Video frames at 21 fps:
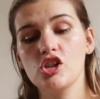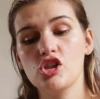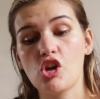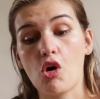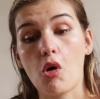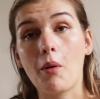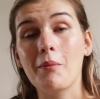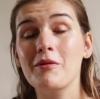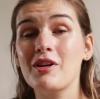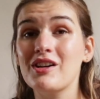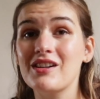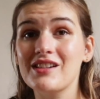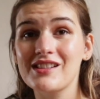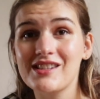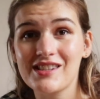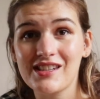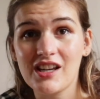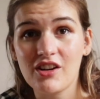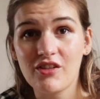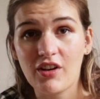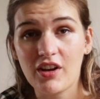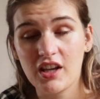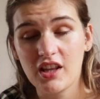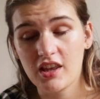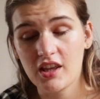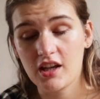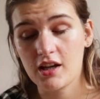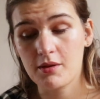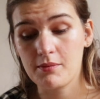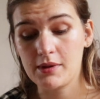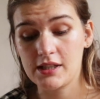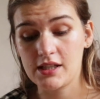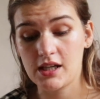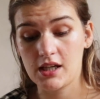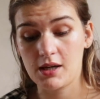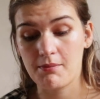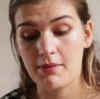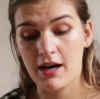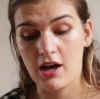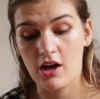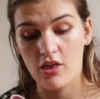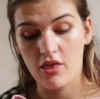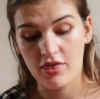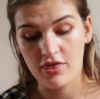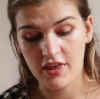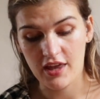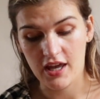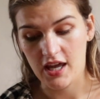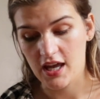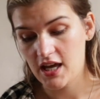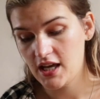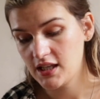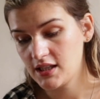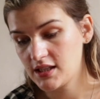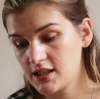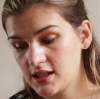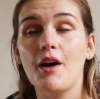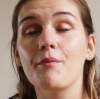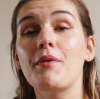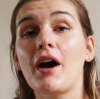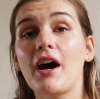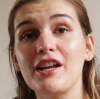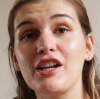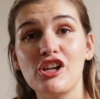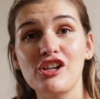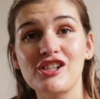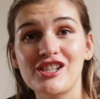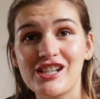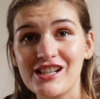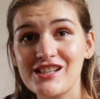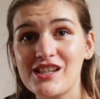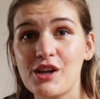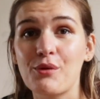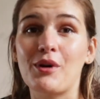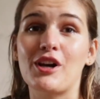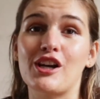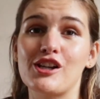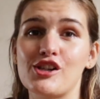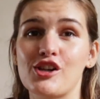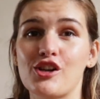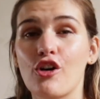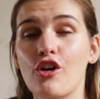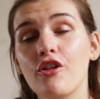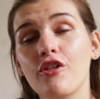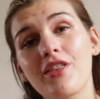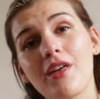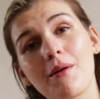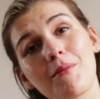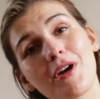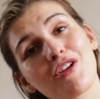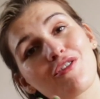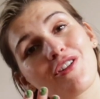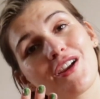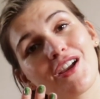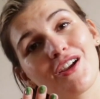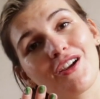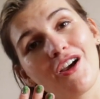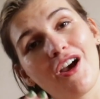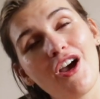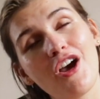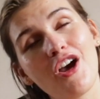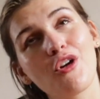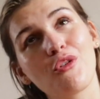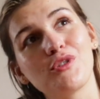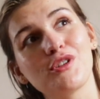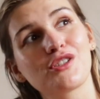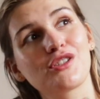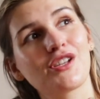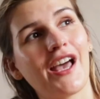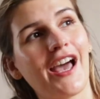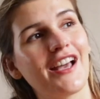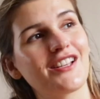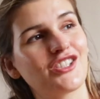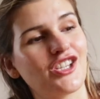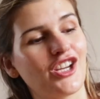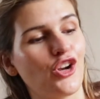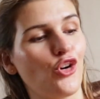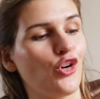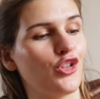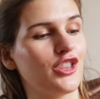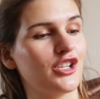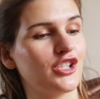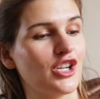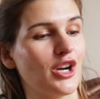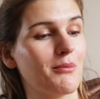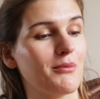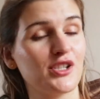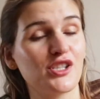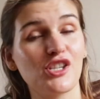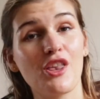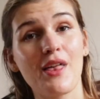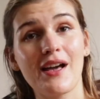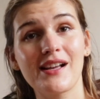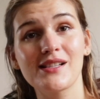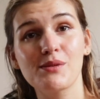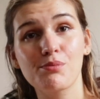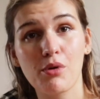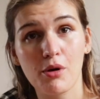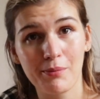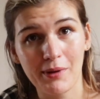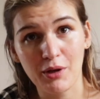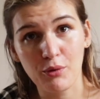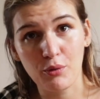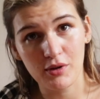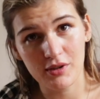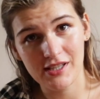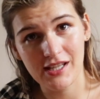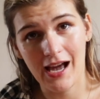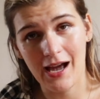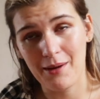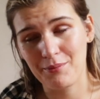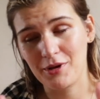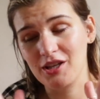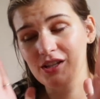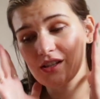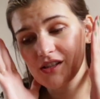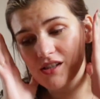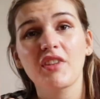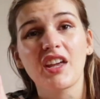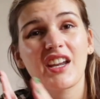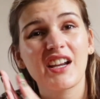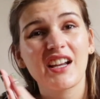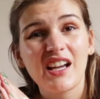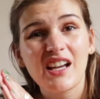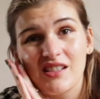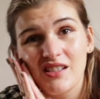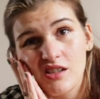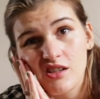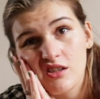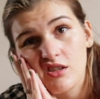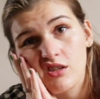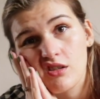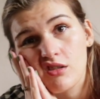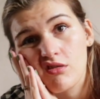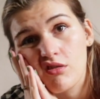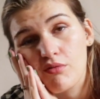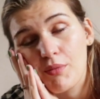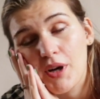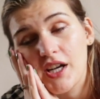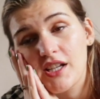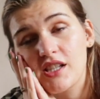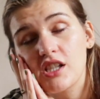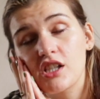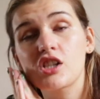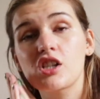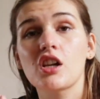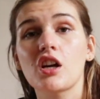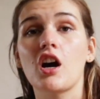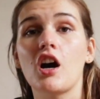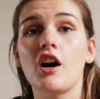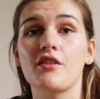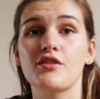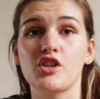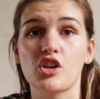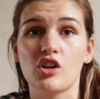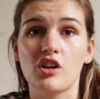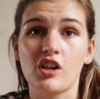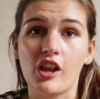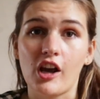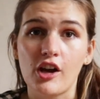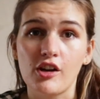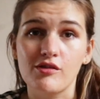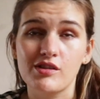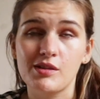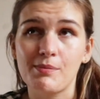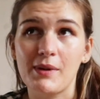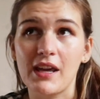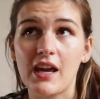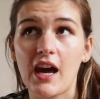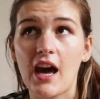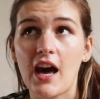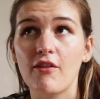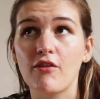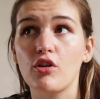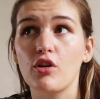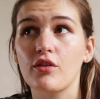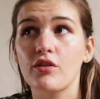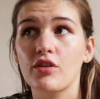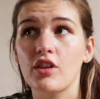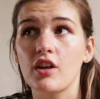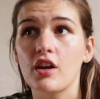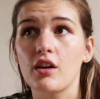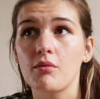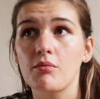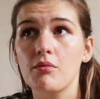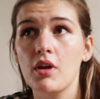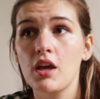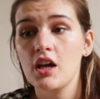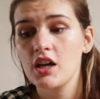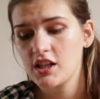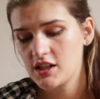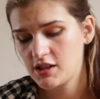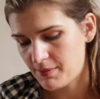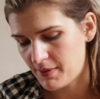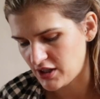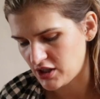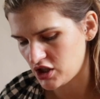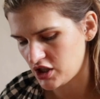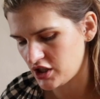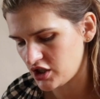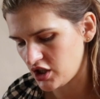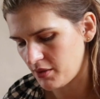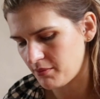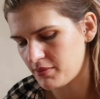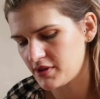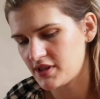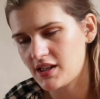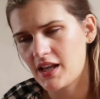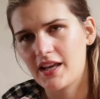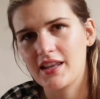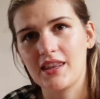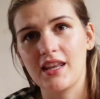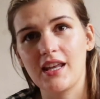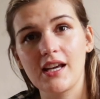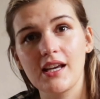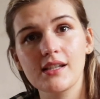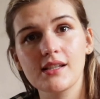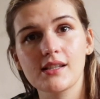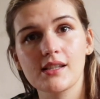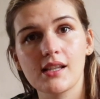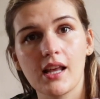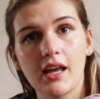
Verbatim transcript: So I'm gonna see if anything can be done about this. But I noticed yesterday when I took it off that my ring was catching on the jumper, so that is probably what's happened. And I guess it's just a reminder to look after your clothes, be careful with them, especially jumpers like this.